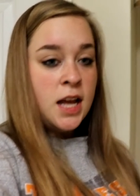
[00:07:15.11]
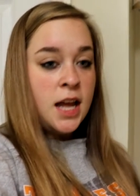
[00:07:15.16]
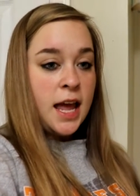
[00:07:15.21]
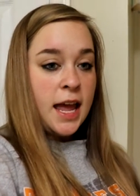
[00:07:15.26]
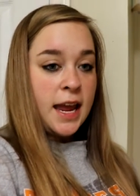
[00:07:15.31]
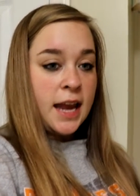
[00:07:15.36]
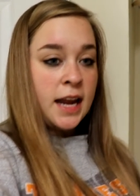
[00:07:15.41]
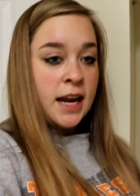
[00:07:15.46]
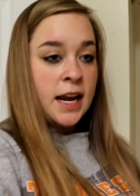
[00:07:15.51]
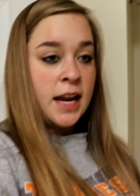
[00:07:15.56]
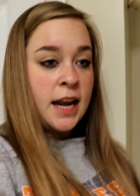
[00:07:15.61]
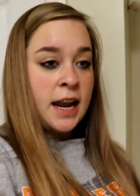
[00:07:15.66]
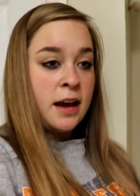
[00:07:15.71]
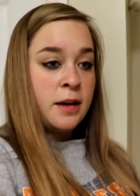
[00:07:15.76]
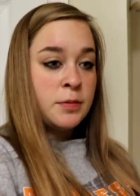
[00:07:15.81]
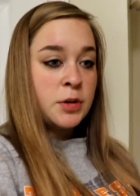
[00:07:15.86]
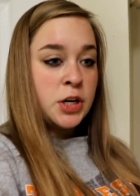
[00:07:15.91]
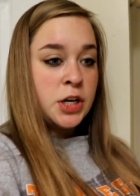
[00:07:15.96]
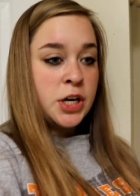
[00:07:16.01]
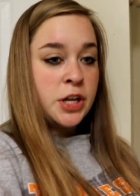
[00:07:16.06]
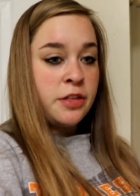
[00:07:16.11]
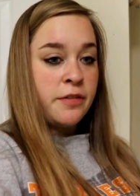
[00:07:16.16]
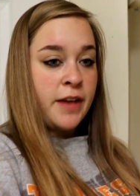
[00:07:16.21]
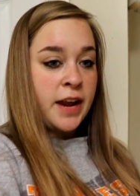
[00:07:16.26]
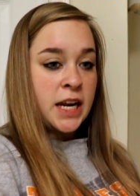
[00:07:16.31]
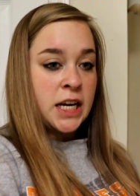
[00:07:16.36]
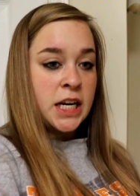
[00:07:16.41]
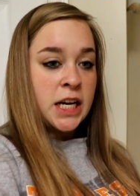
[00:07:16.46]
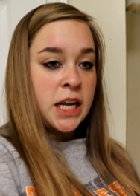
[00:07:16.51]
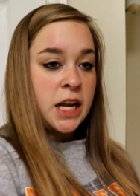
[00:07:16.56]
And now I'm going to do the
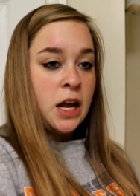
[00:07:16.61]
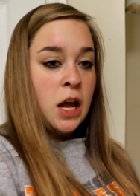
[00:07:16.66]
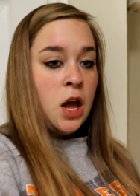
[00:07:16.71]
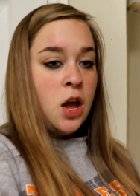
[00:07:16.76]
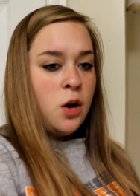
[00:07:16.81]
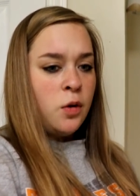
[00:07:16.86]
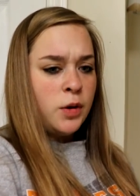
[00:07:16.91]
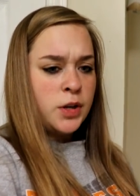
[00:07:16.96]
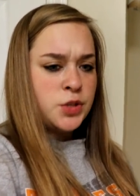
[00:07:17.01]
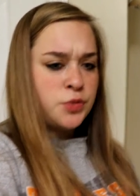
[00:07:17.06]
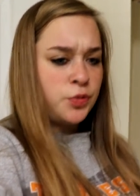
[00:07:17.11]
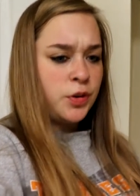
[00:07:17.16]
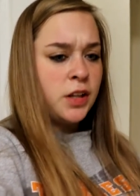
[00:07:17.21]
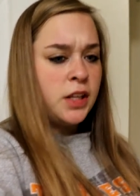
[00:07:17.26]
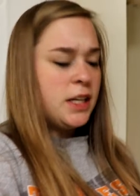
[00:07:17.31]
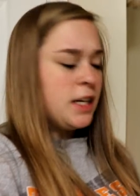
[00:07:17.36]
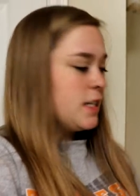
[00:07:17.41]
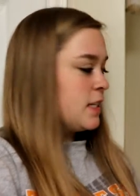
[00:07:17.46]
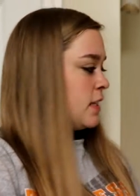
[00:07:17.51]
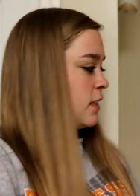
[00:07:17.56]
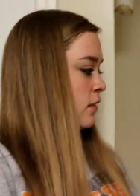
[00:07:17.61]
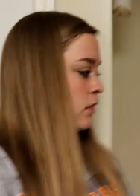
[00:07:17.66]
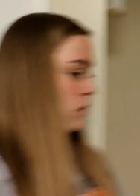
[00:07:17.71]
vanity, which really doesn't...